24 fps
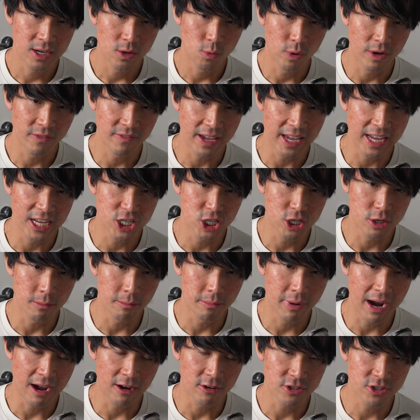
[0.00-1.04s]
with Agent
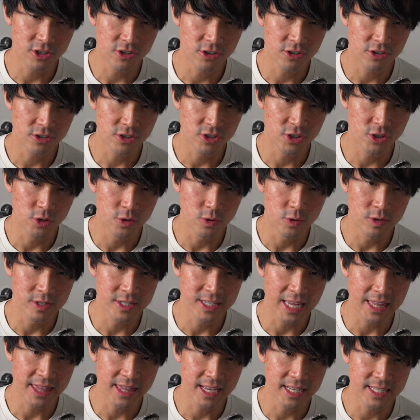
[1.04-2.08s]
Browser to
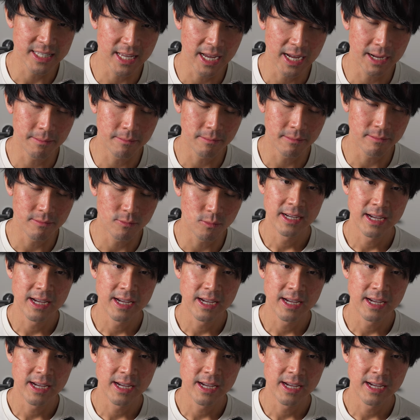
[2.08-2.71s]
set this up.